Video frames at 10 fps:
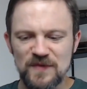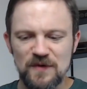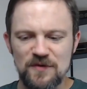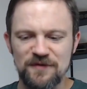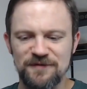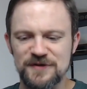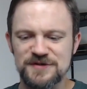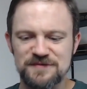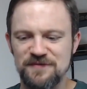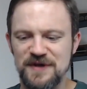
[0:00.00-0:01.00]
The first
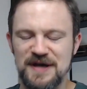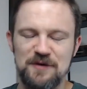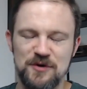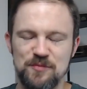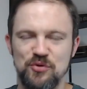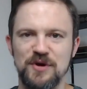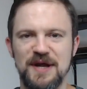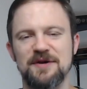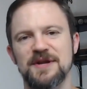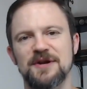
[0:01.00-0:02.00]
thing I want to point
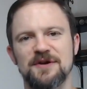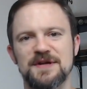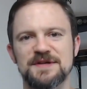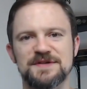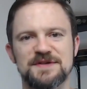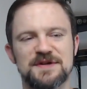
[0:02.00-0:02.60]
out here is